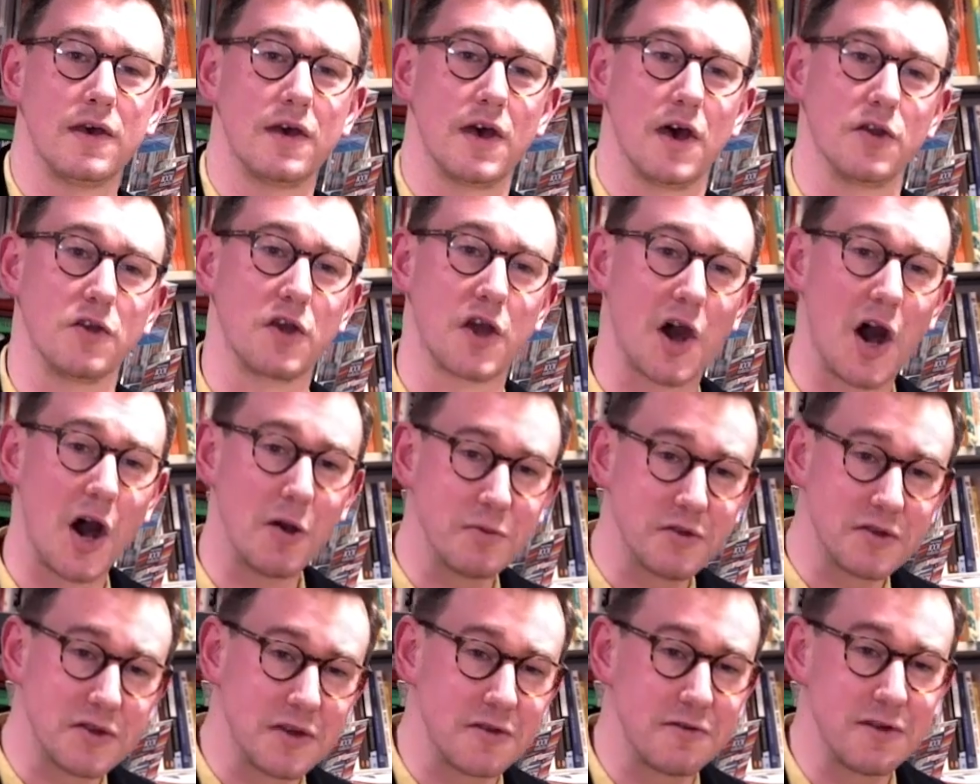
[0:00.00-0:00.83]
And
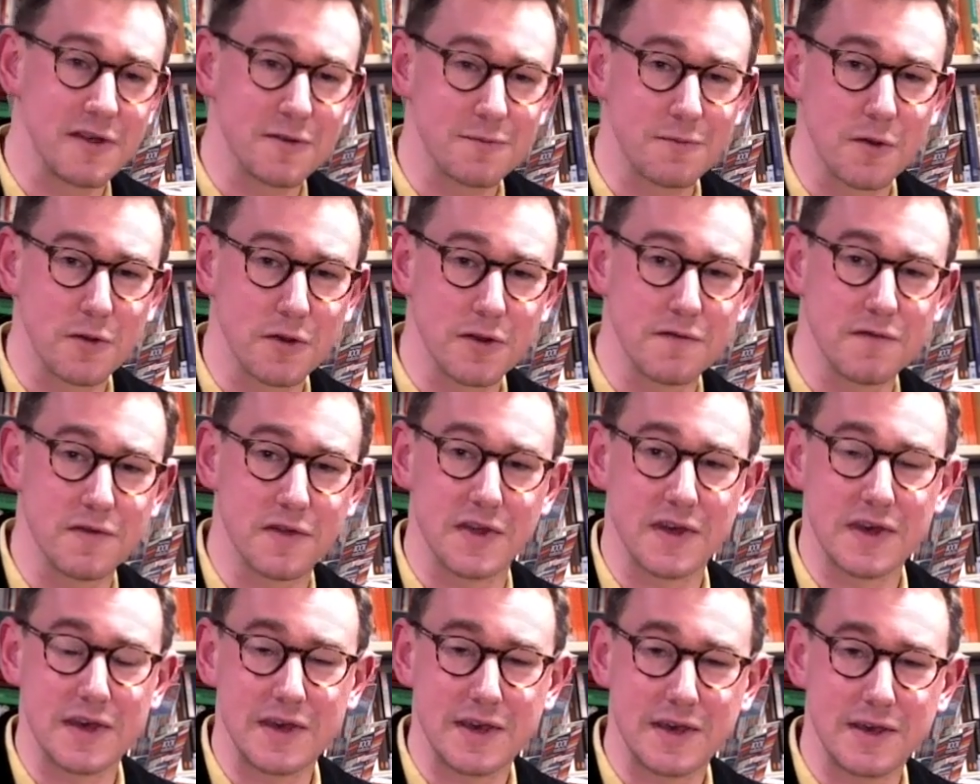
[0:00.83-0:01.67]
Carpenter is one of
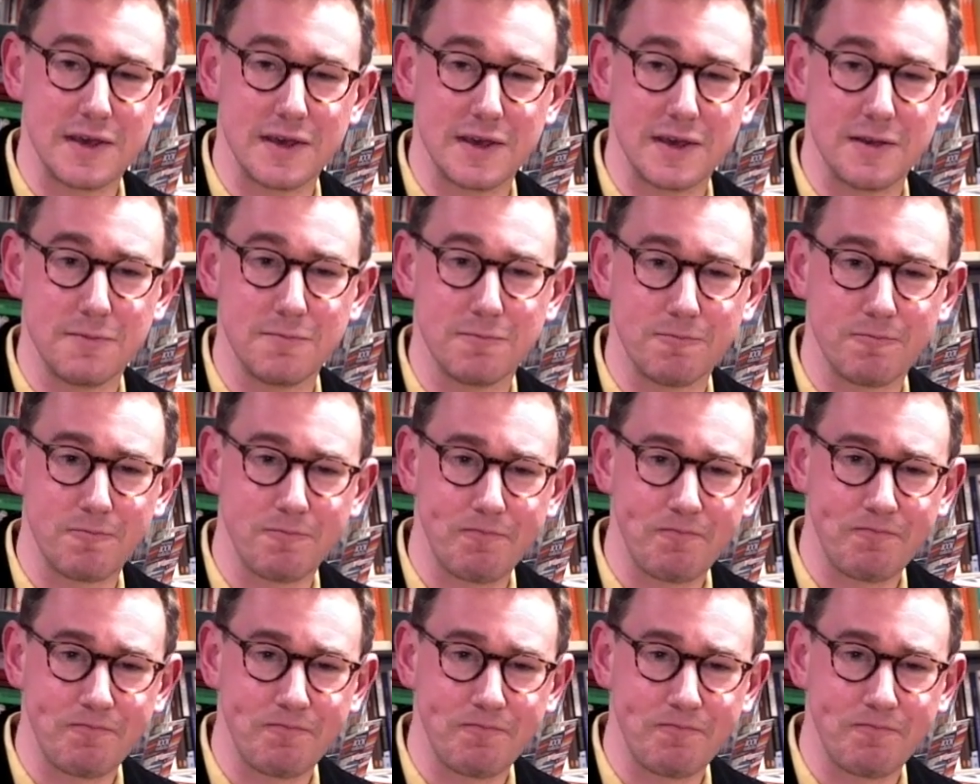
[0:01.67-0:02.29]
the